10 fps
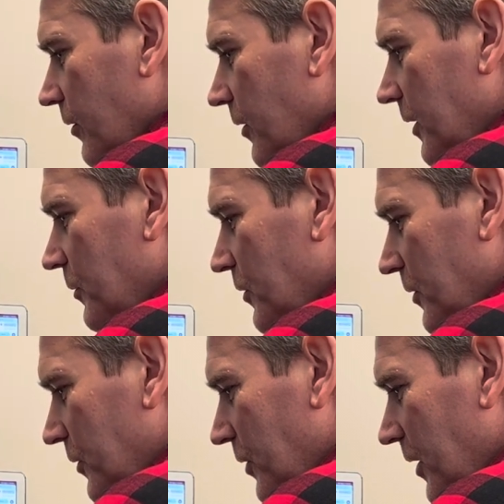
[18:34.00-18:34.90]
Keep going,
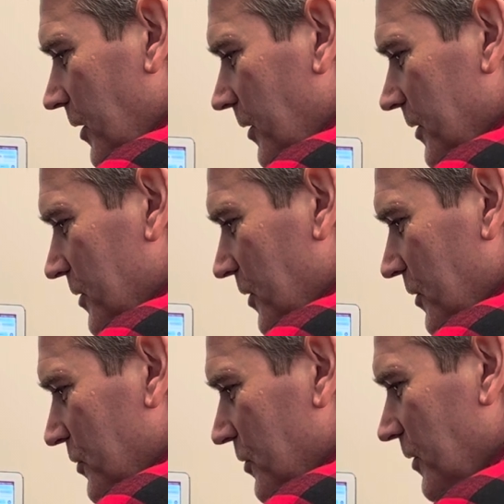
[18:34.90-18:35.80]
you got it. I saw you
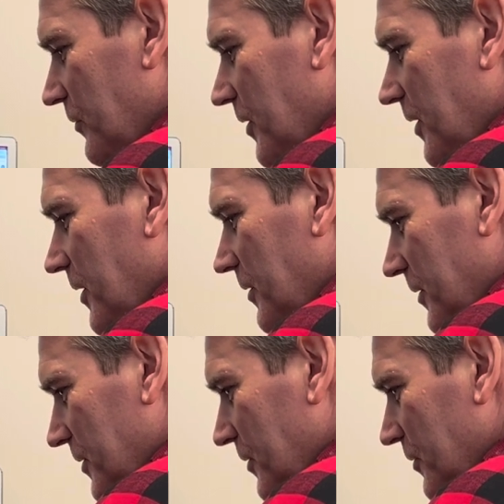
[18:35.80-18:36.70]
lift the hand. Let's go.